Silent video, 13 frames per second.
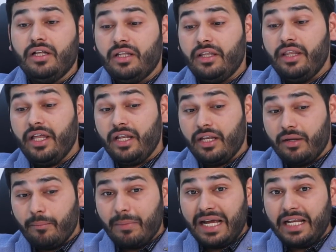Then
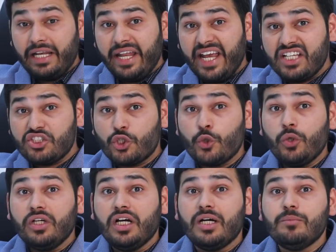my next
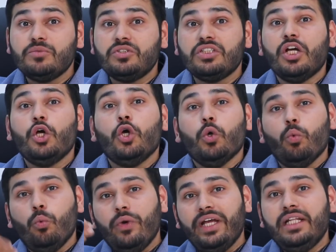role comes
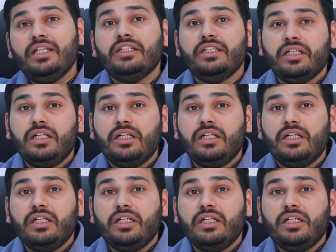when